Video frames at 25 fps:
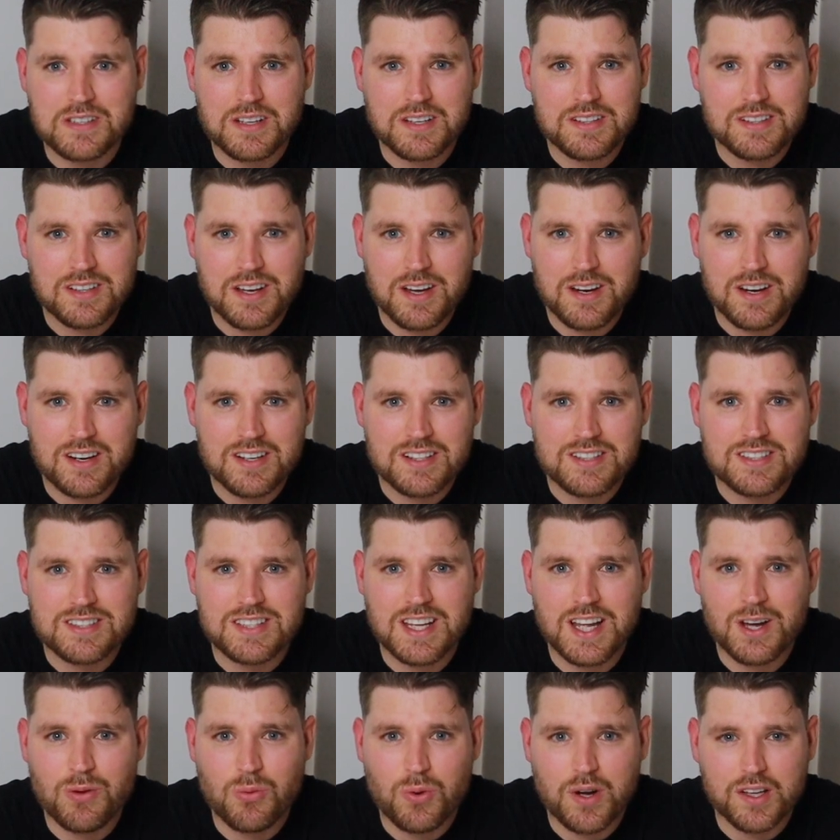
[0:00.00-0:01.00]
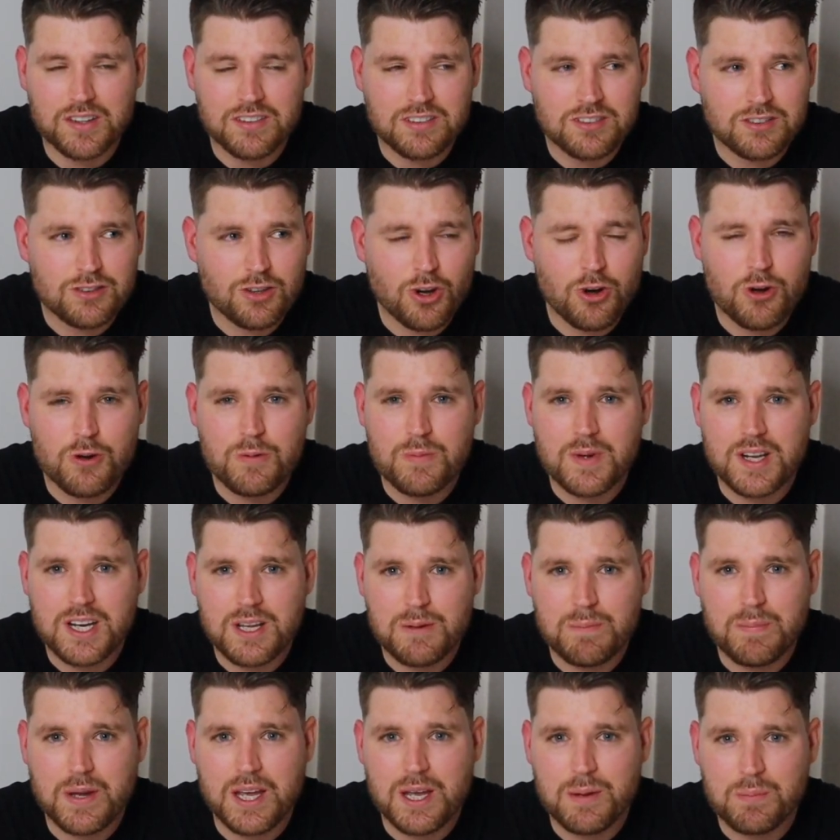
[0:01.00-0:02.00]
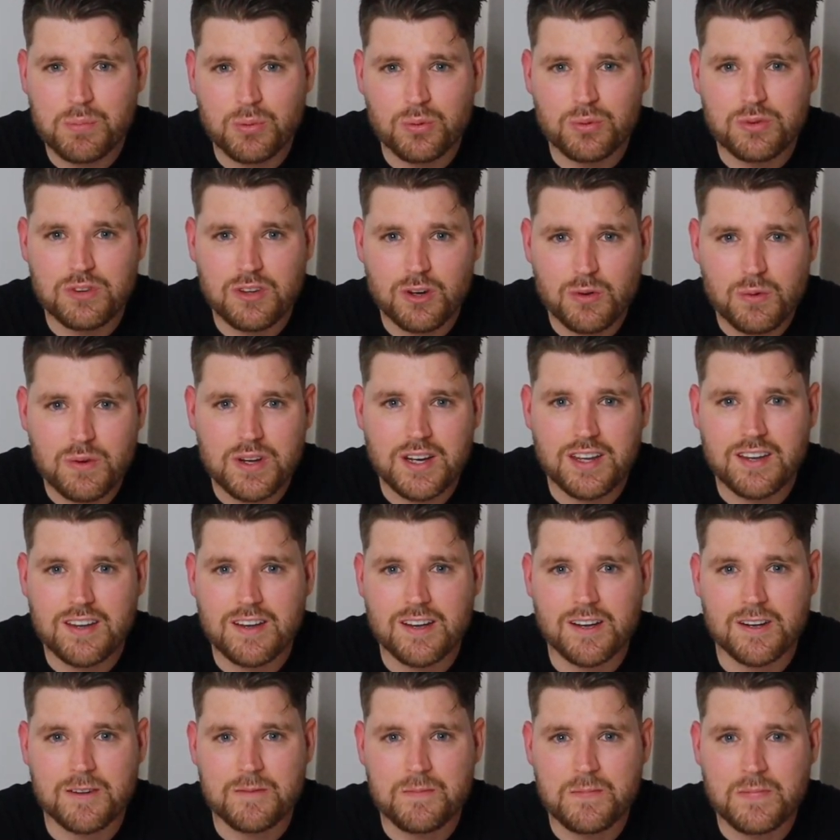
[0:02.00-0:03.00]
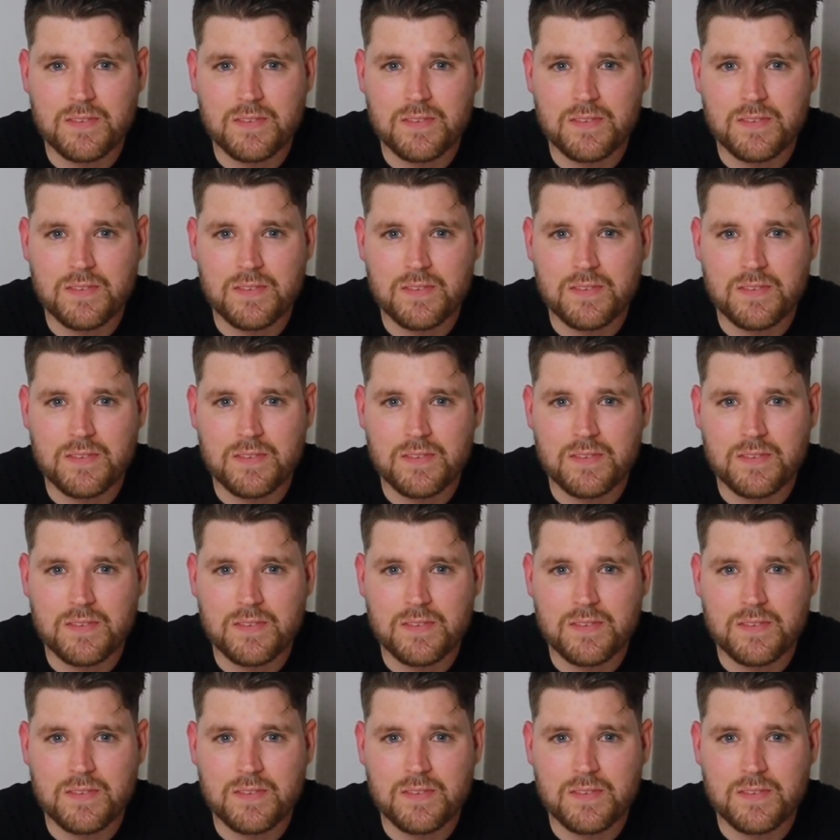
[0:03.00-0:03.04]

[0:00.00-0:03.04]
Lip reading: I don't understand why so many people do it here.